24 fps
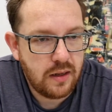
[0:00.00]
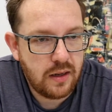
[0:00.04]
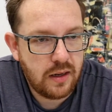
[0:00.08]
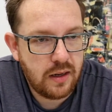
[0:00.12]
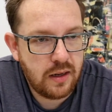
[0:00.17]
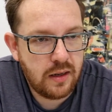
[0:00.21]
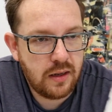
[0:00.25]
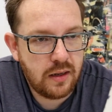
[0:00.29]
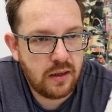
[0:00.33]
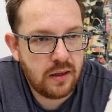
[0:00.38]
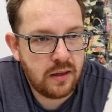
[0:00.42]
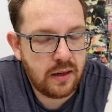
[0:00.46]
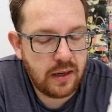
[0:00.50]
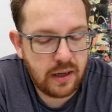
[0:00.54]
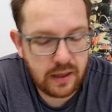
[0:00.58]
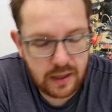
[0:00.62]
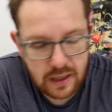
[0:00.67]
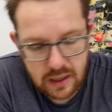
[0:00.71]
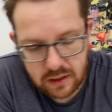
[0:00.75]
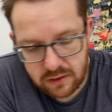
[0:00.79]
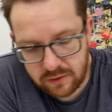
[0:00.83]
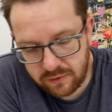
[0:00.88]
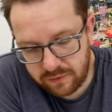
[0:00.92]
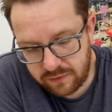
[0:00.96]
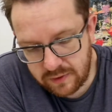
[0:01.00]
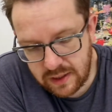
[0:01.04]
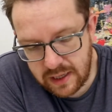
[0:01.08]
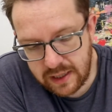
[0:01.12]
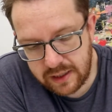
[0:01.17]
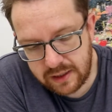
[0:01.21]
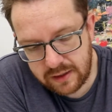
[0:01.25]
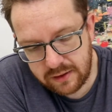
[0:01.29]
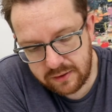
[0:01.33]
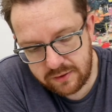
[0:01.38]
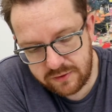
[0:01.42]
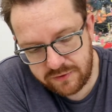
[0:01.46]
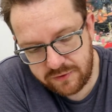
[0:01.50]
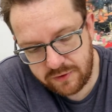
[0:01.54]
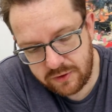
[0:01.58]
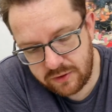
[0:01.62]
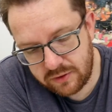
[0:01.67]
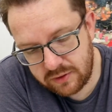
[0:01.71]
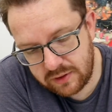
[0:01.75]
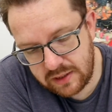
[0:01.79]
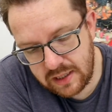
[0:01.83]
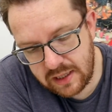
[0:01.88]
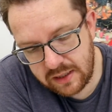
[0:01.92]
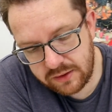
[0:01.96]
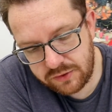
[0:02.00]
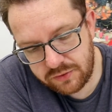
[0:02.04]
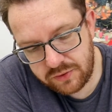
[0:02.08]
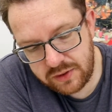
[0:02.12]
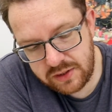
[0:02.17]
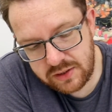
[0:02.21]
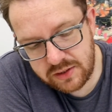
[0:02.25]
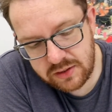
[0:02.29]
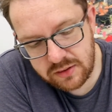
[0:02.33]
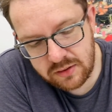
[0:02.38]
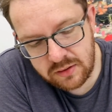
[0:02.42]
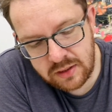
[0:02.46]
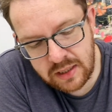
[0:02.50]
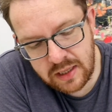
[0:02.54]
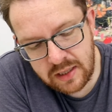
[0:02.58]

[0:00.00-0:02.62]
I kind of like it for that reason.